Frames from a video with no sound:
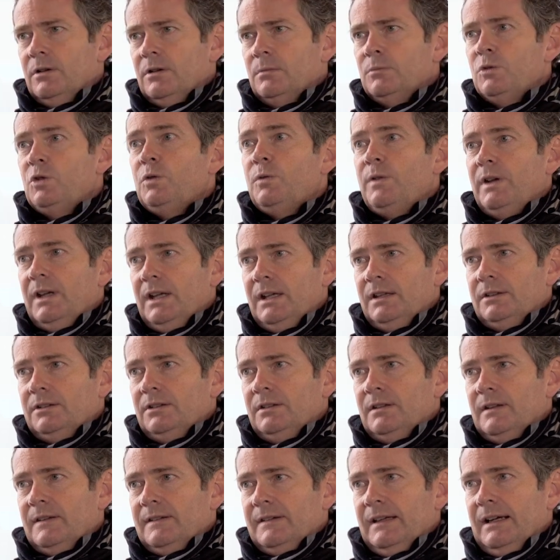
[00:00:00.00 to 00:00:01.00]
who are moving
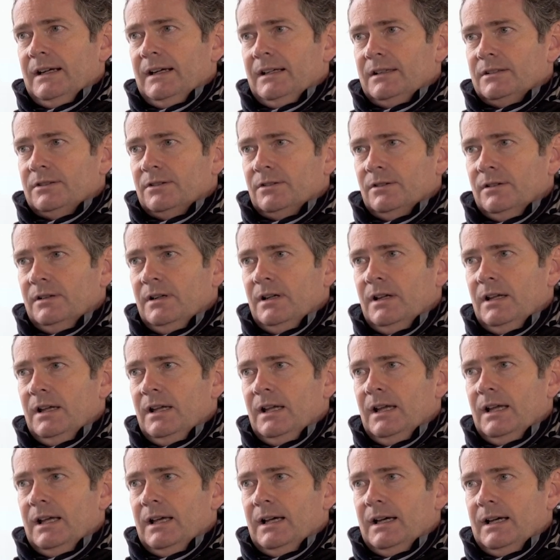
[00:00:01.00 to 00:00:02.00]
into the sector
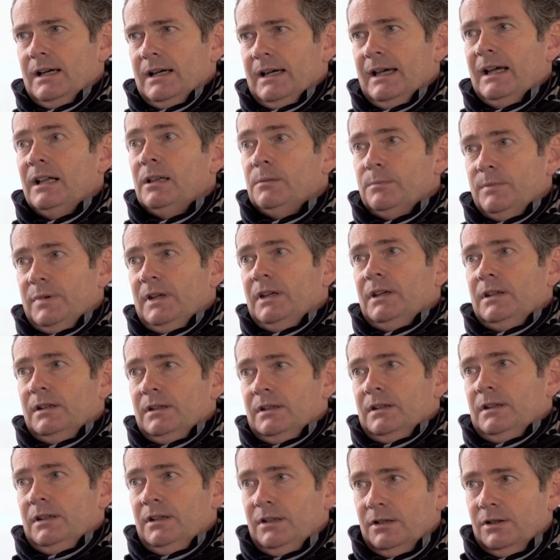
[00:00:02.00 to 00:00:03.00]

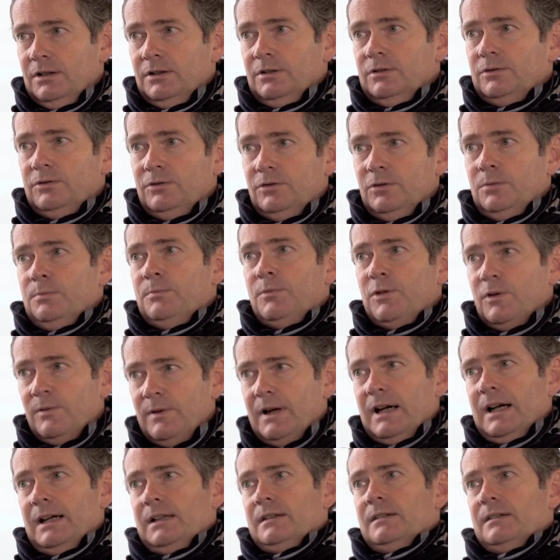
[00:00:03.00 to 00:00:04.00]
helping you know to
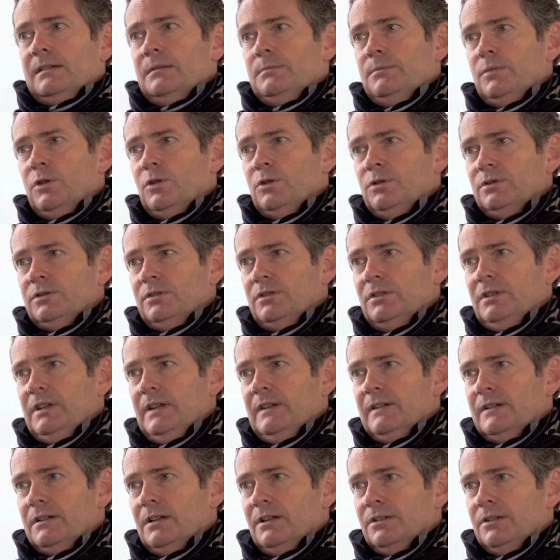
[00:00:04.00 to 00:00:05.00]
provide support to
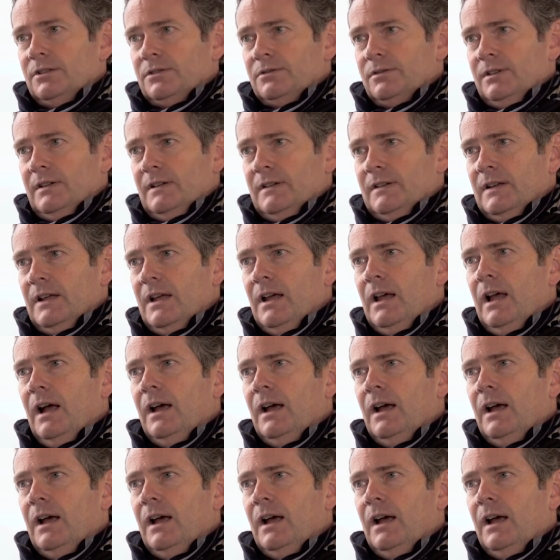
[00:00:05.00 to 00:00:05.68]
these countries